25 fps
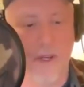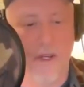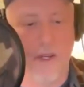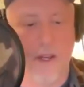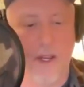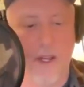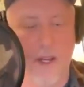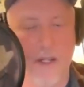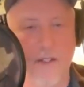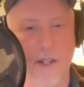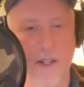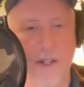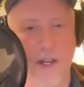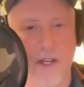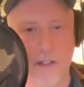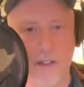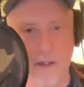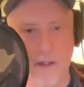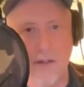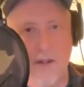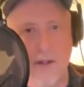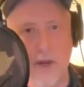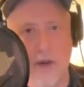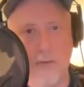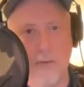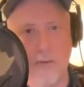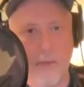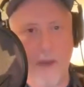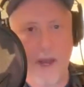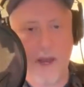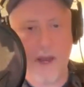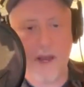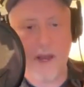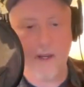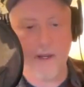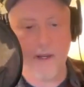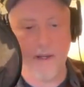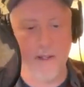and he's got a little
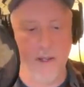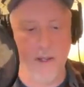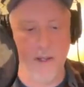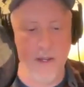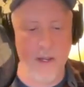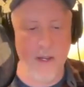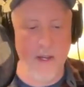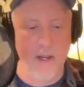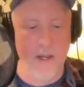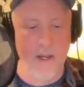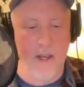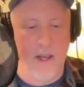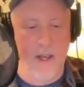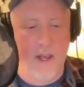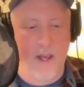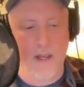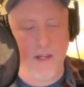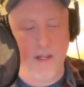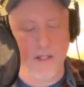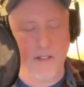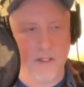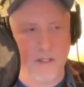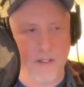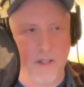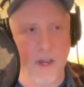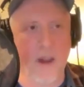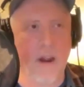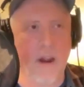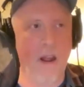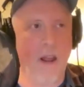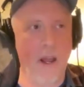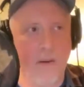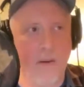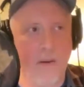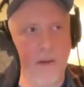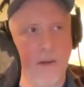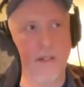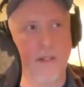notepad. And he says, all
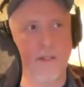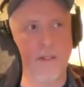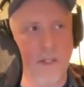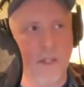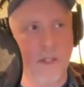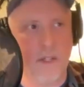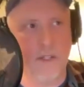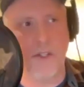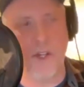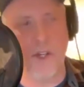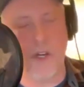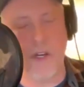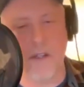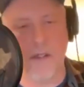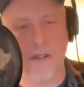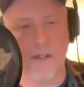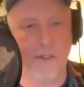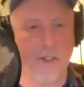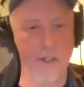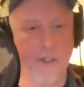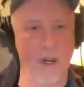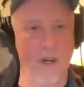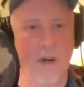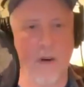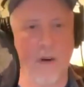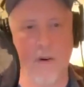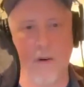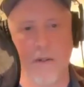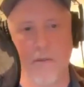right, we're just going to show you the show.